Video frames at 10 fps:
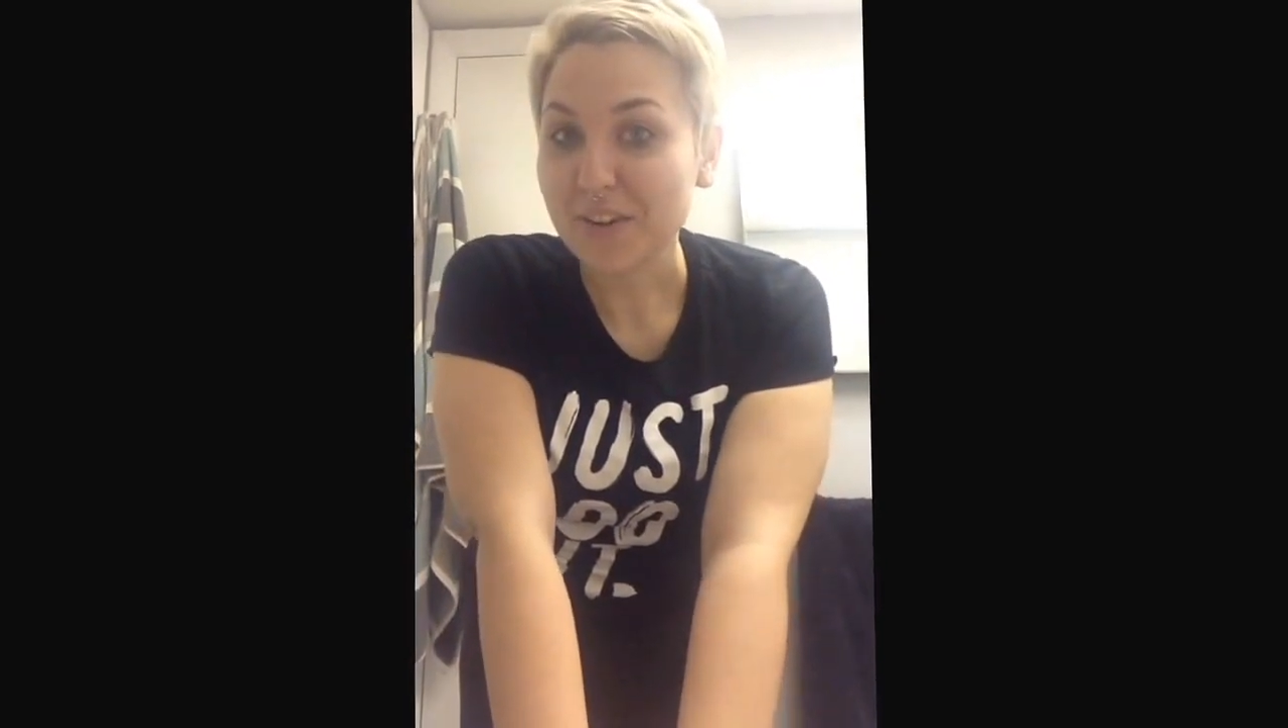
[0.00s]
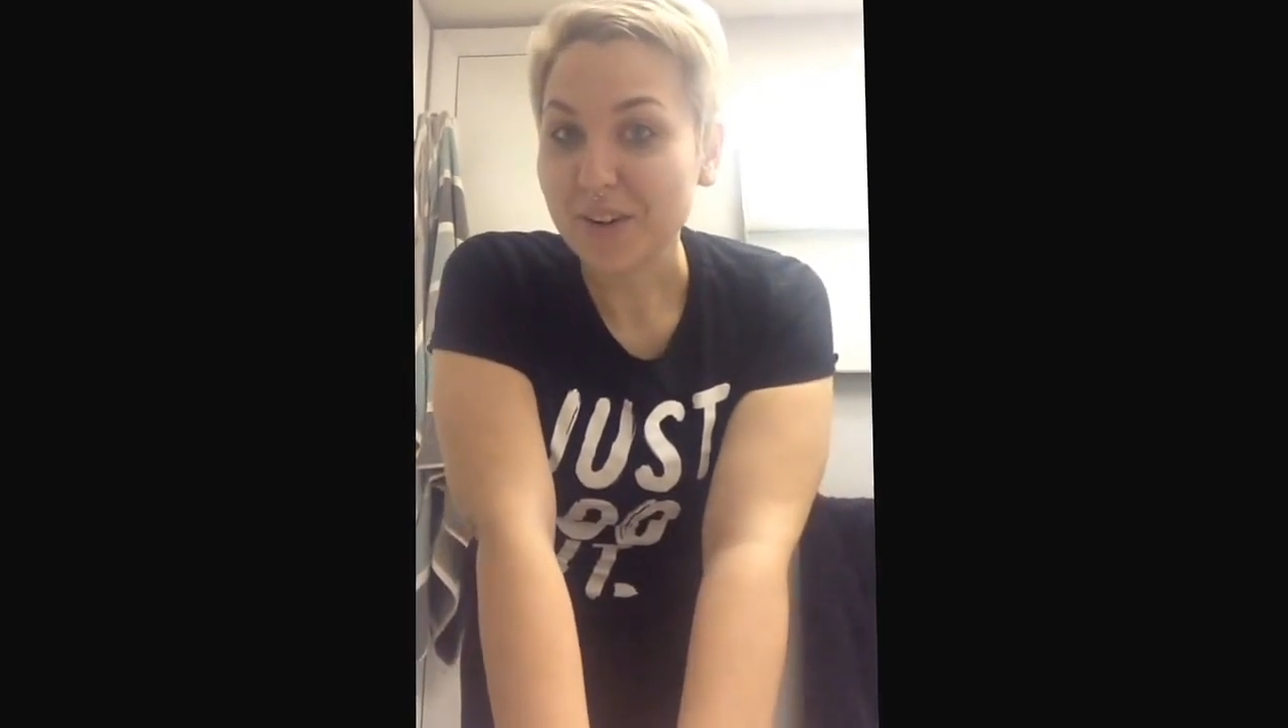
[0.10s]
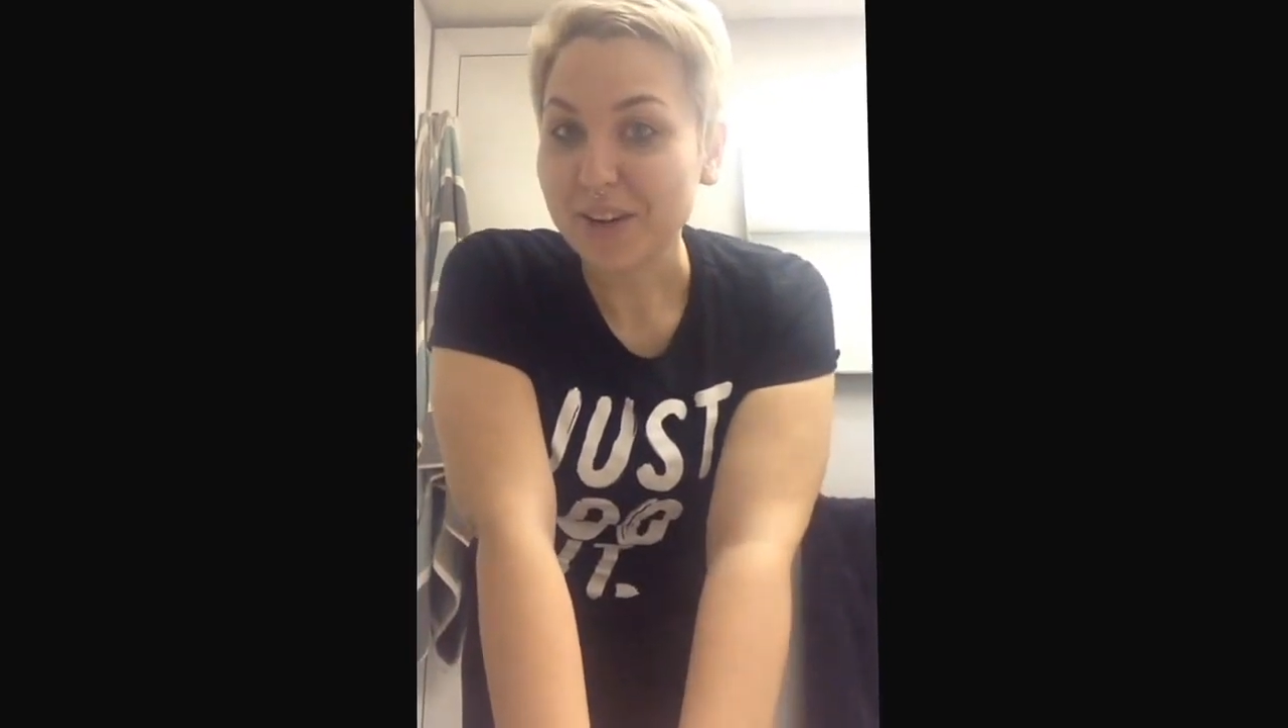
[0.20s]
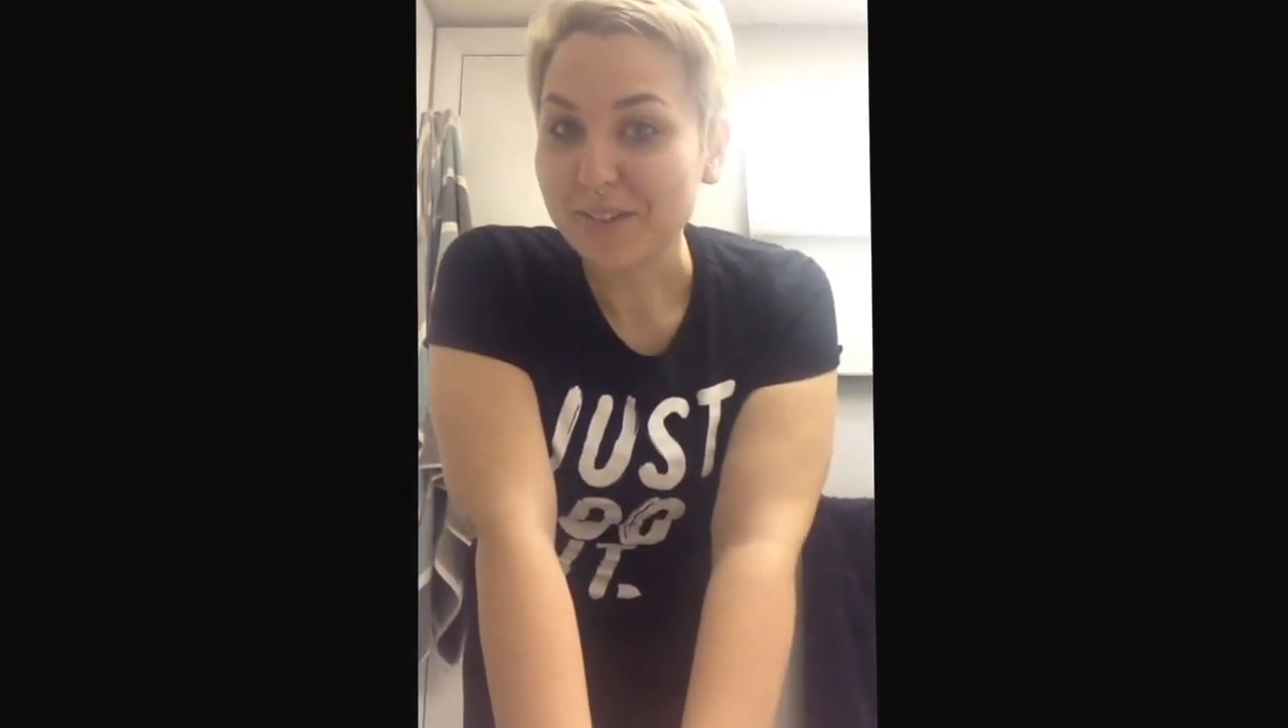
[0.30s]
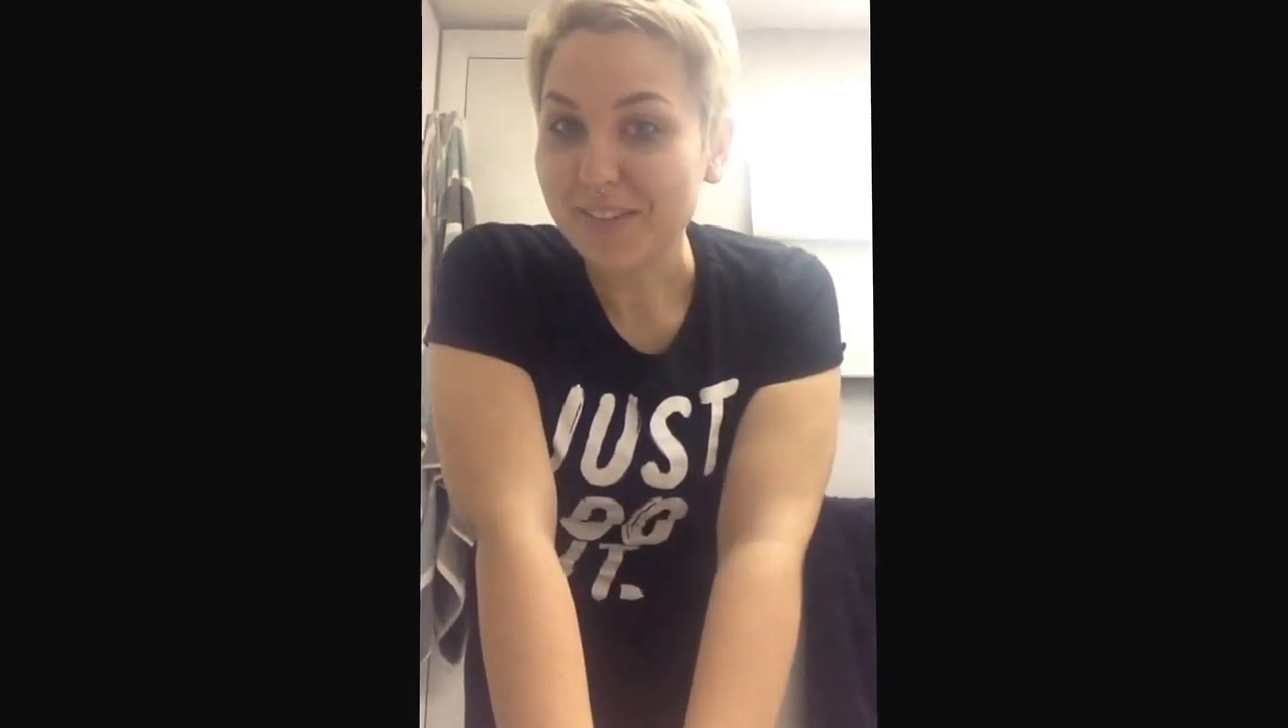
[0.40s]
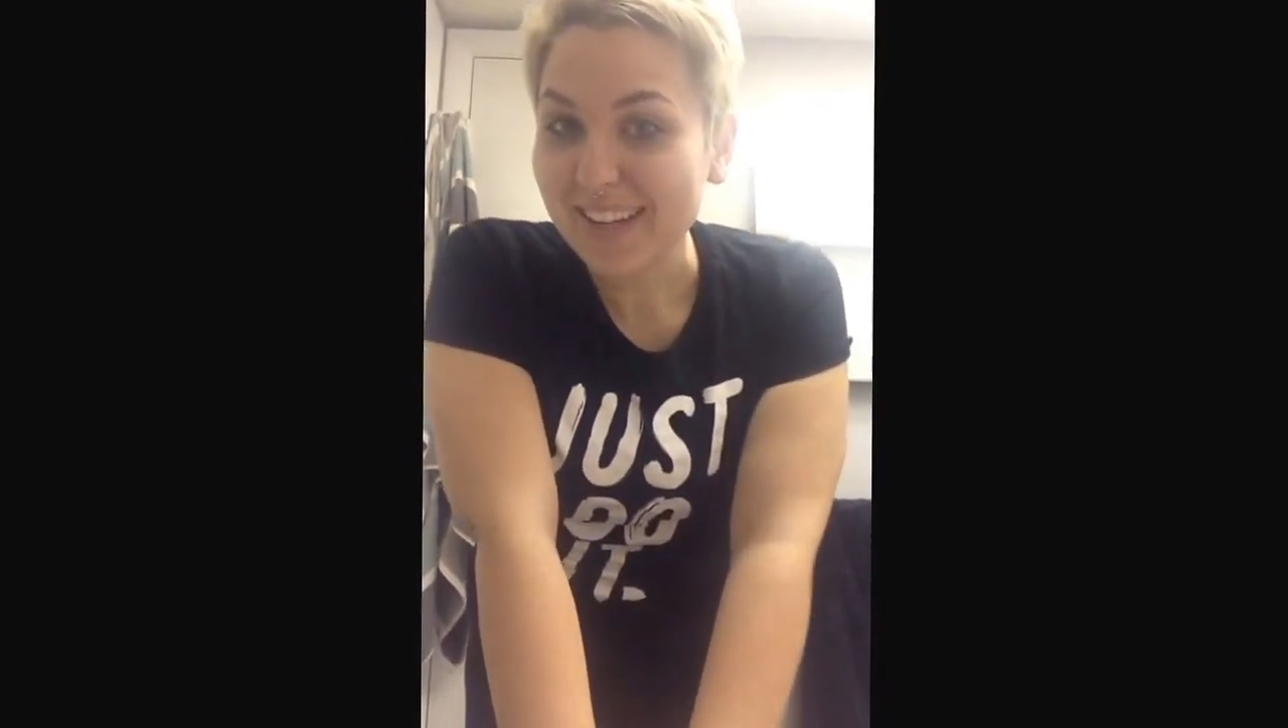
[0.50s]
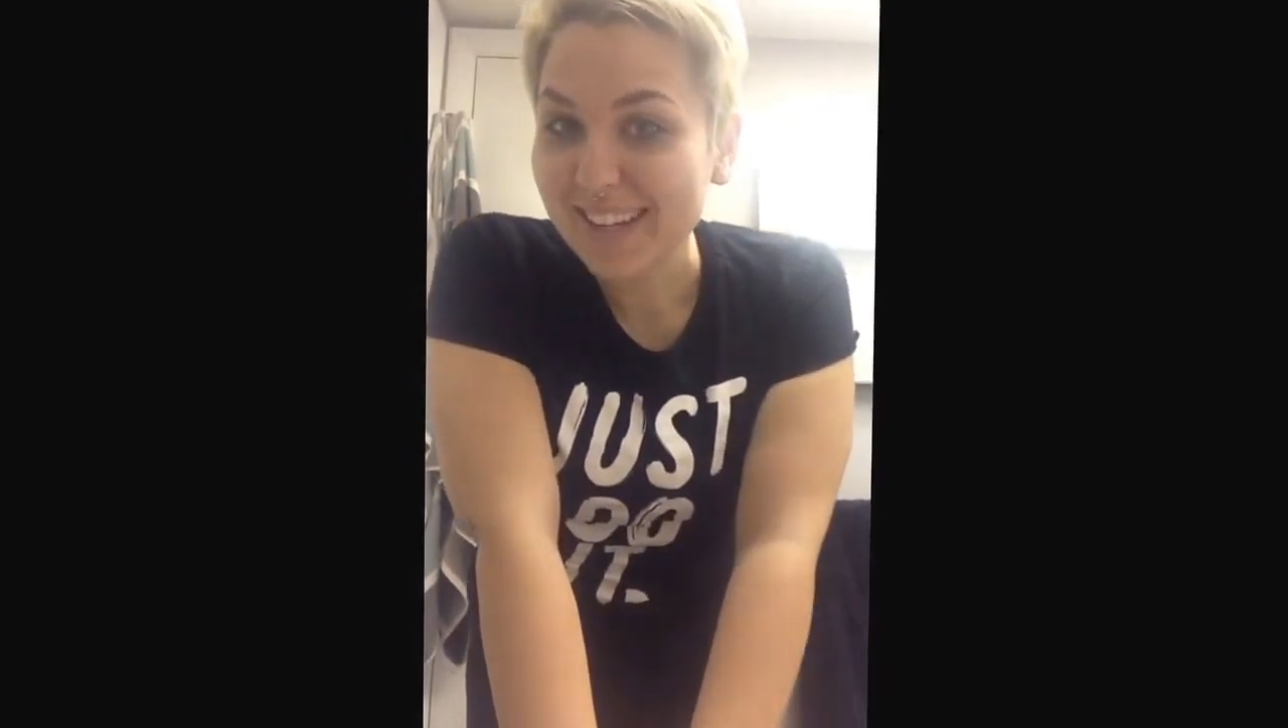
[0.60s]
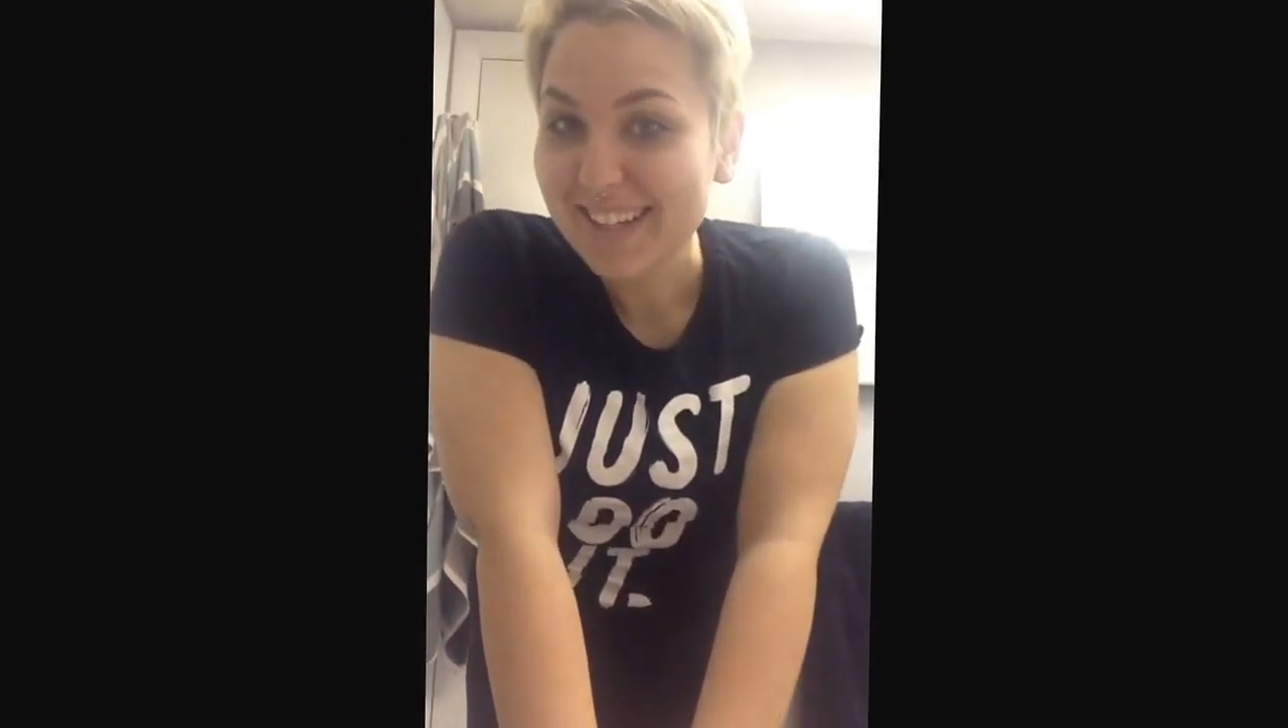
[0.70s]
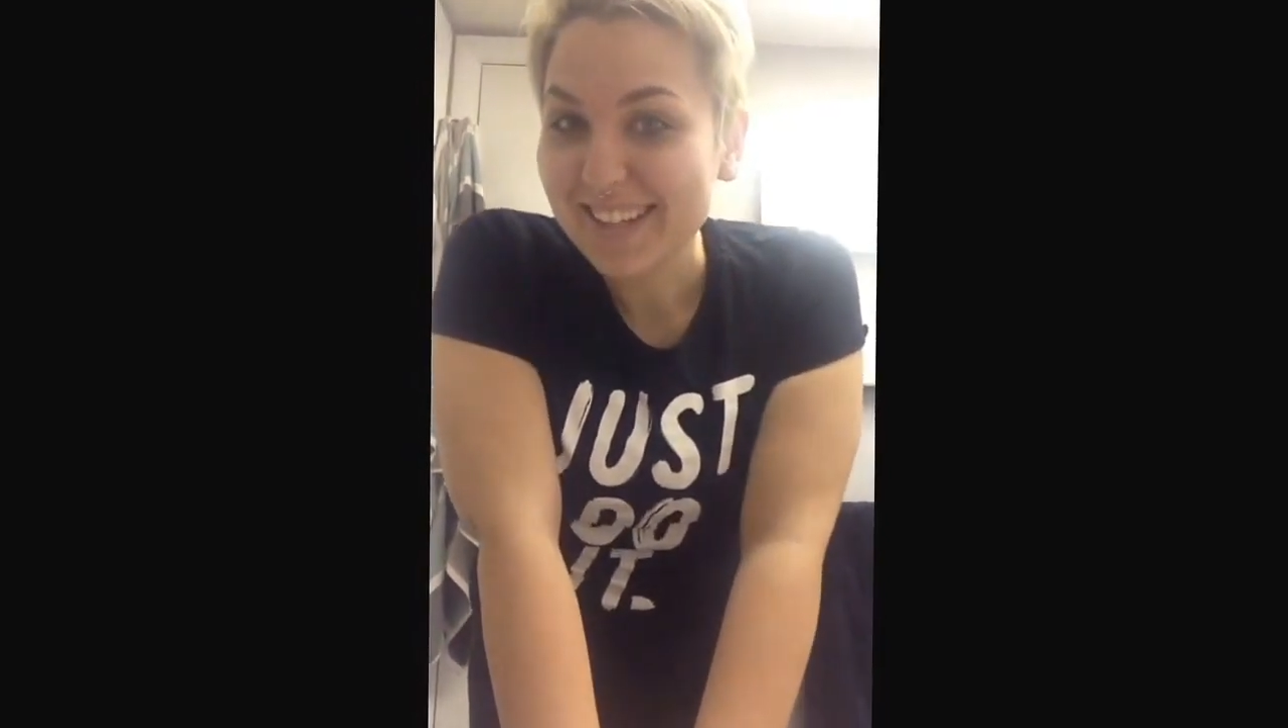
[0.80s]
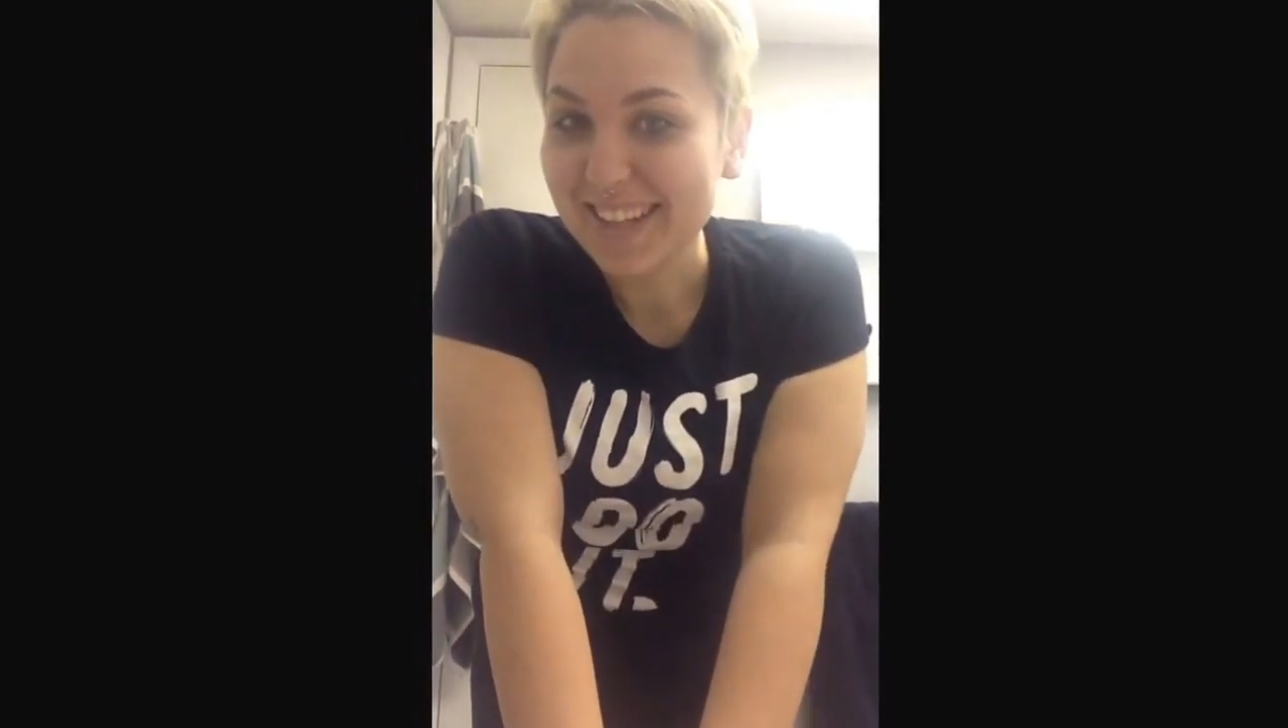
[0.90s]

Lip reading: great week,